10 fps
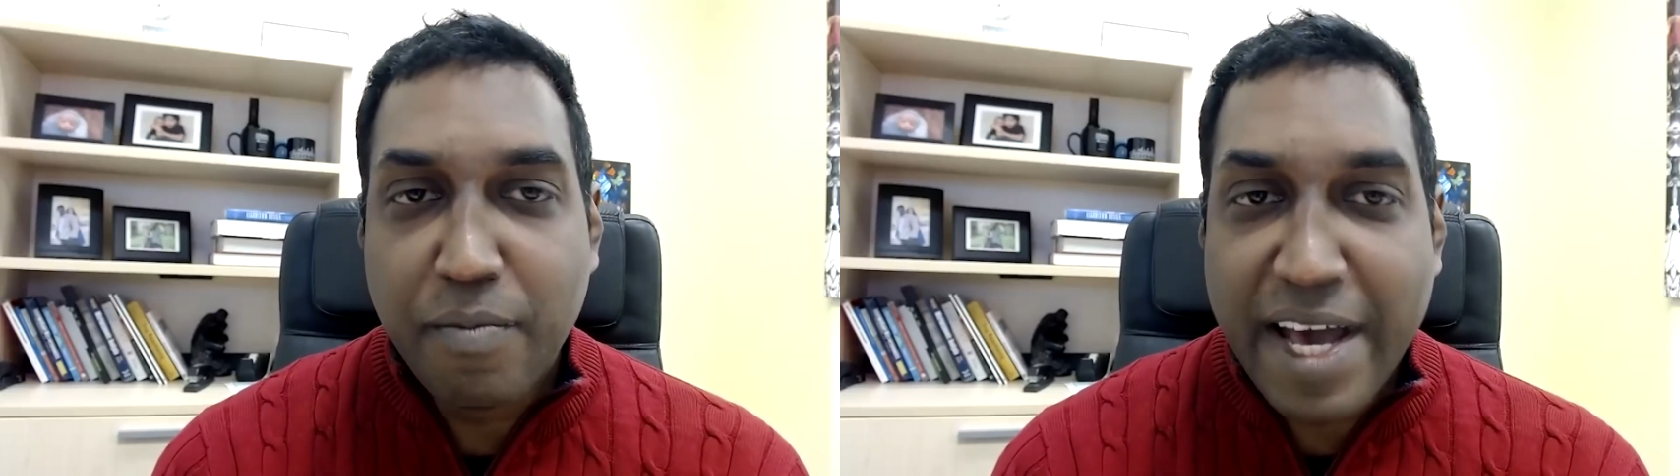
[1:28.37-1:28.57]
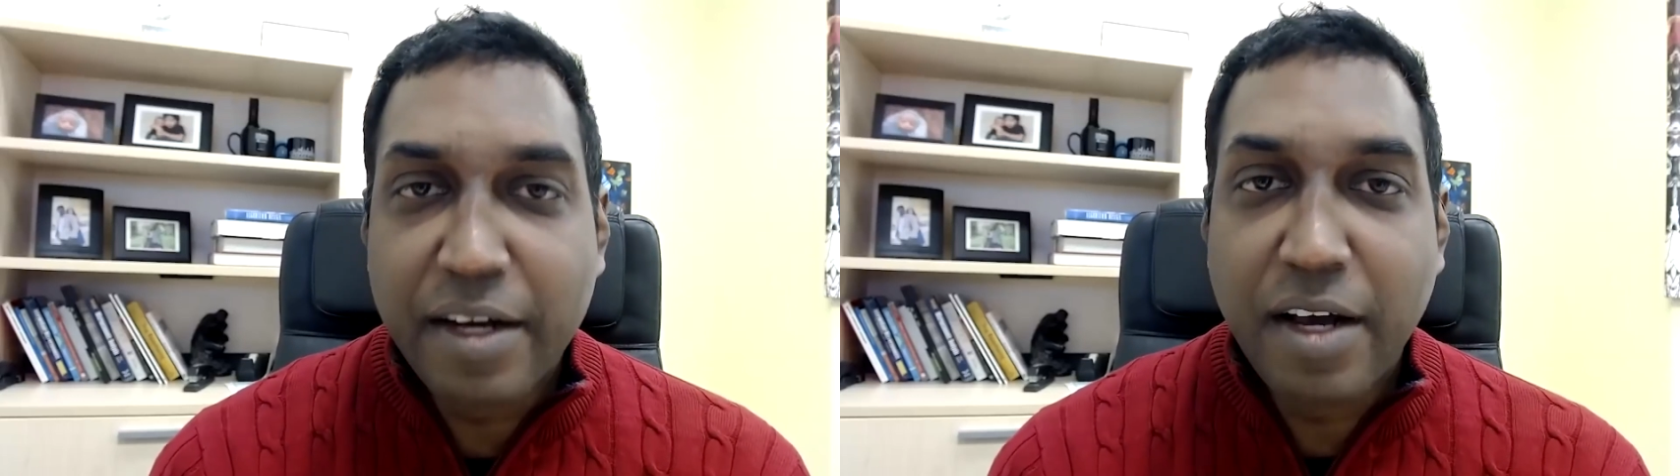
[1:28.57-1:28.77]

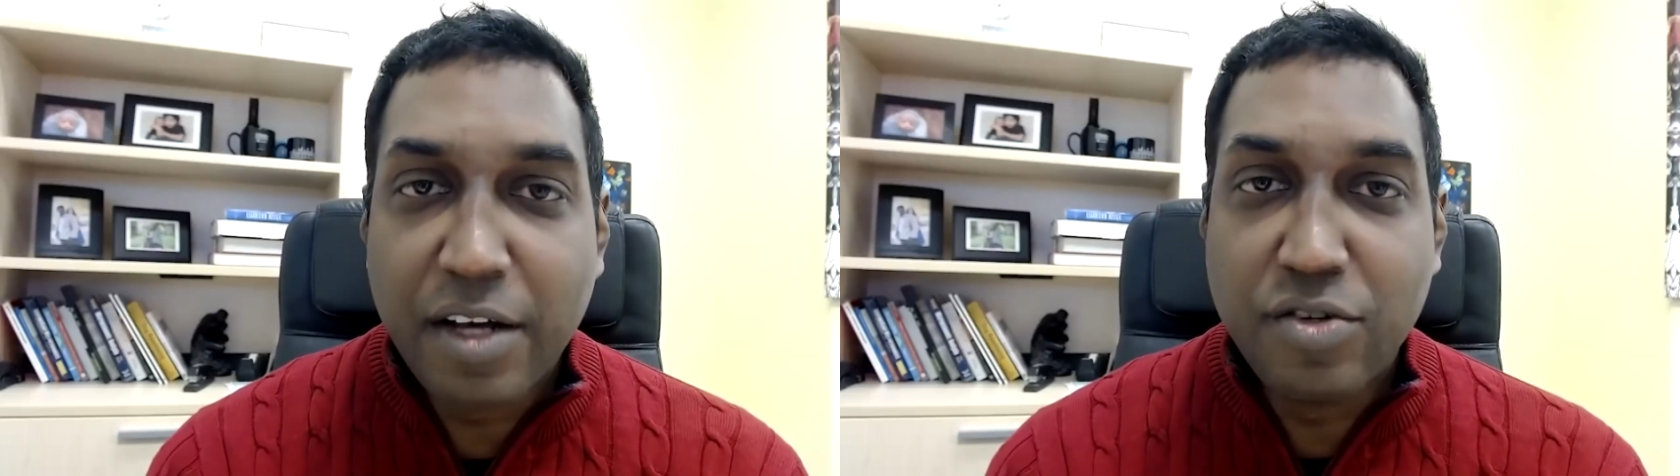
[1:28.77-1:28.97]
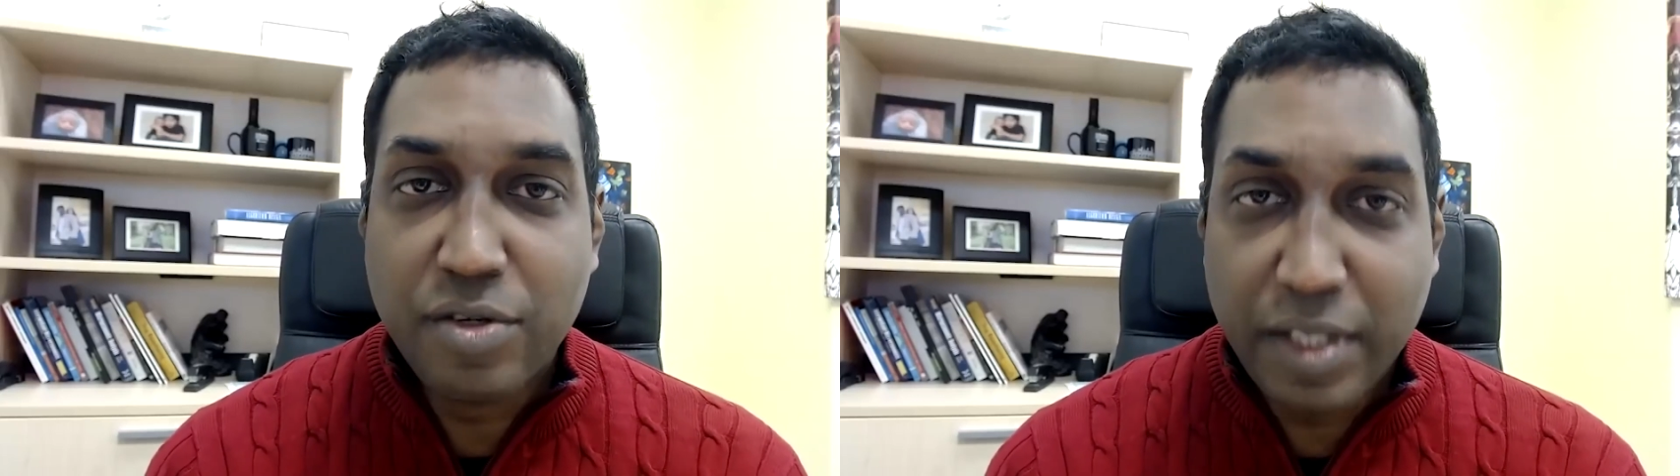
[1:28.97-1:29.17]

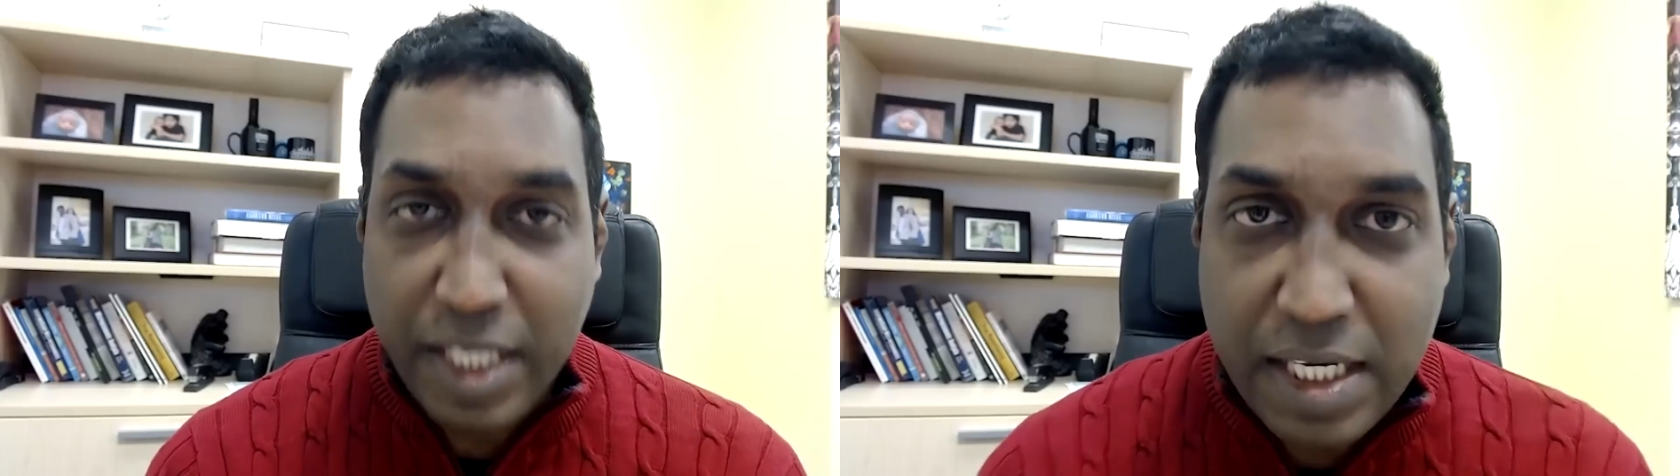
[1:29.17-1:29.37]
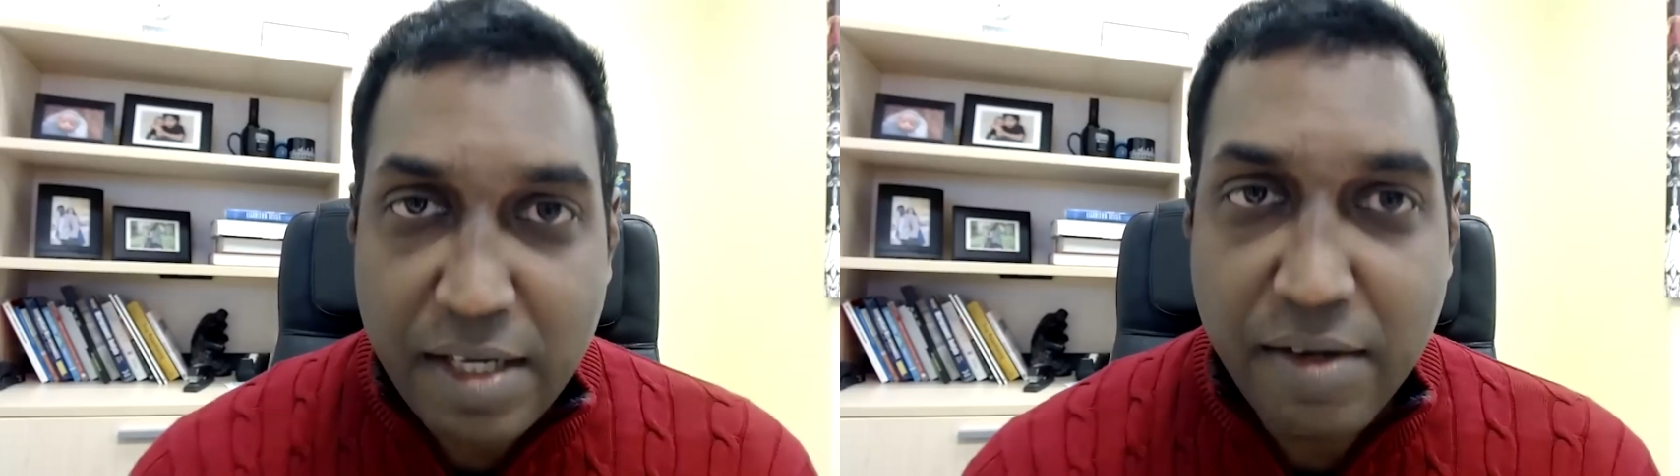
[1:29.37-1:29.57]
mitochondrial
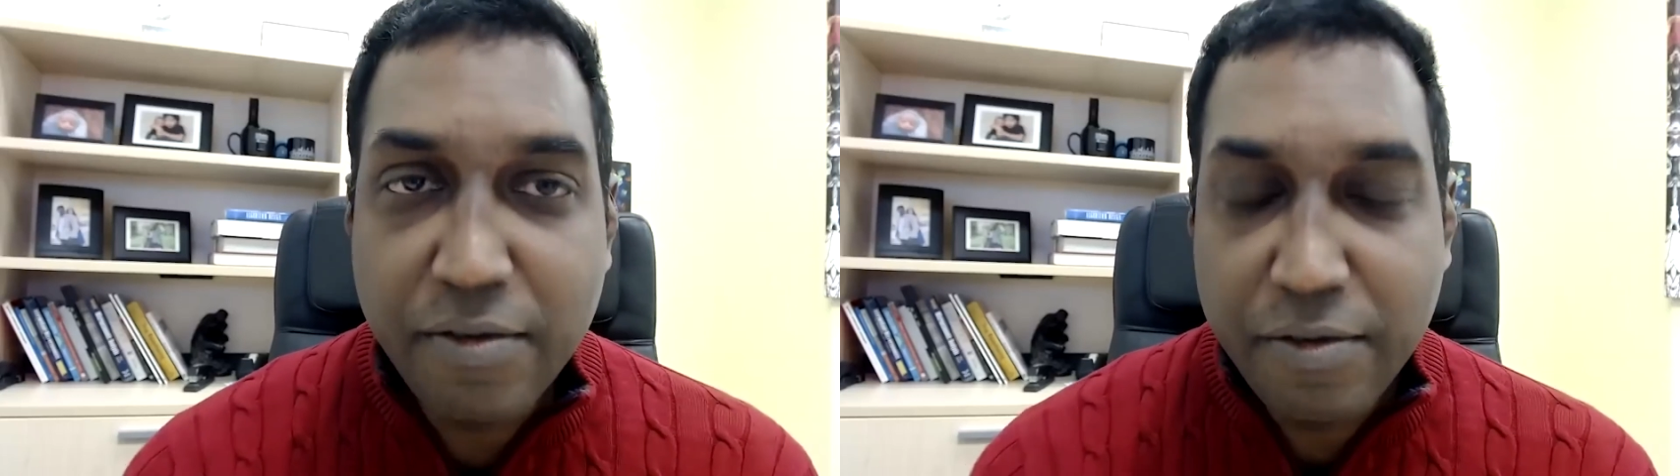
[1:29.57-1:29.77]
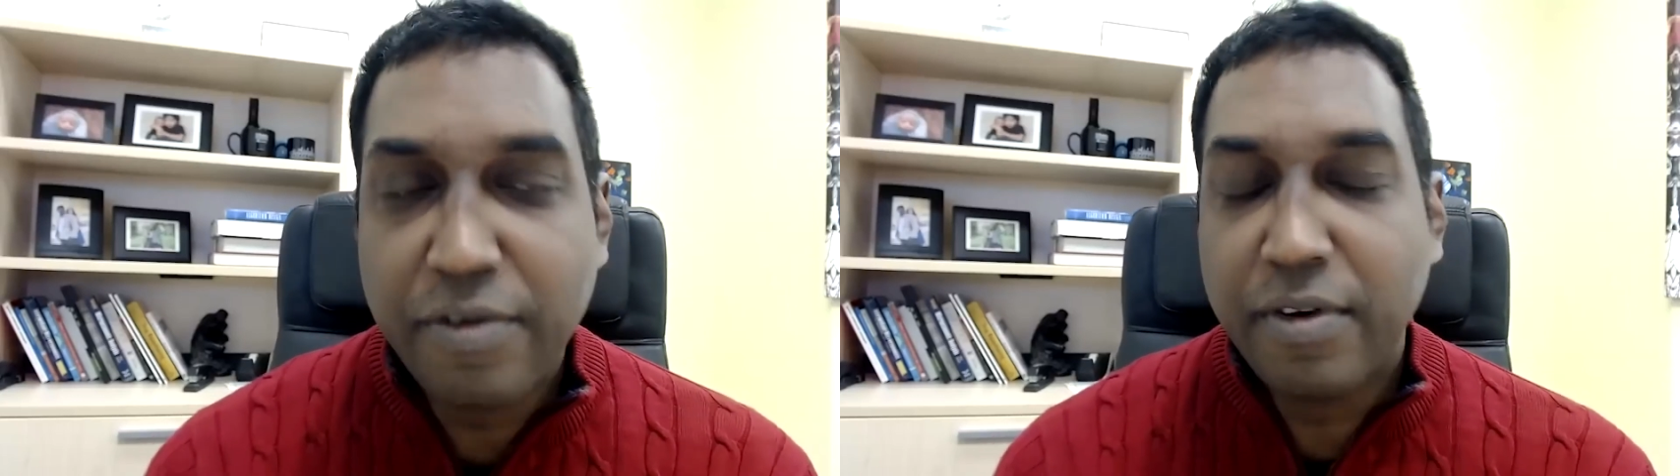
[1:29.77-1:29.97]
Eve